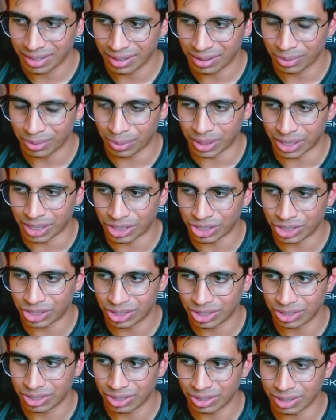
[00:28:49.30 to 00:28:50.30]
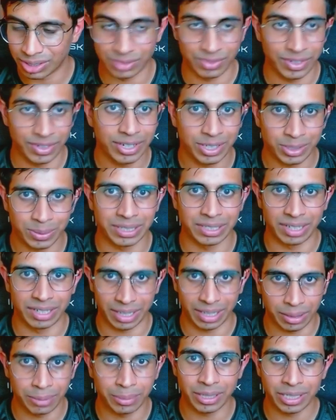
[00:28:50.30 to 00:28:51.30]
which is very expensive.
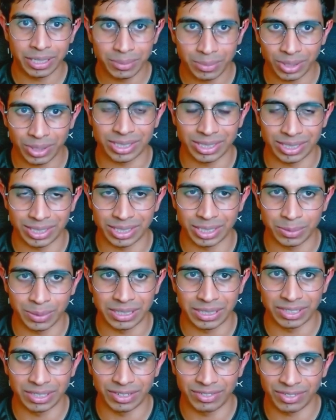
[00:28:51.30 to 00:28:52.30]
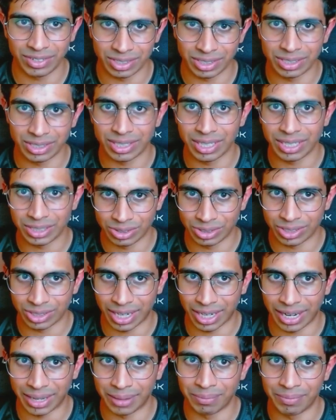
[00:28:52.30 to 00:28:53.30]
Like the building process is expensive because it takes your
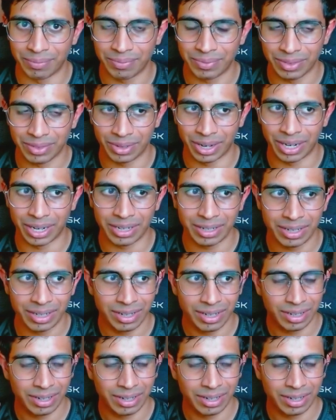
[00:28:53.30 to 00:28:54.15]
time, right?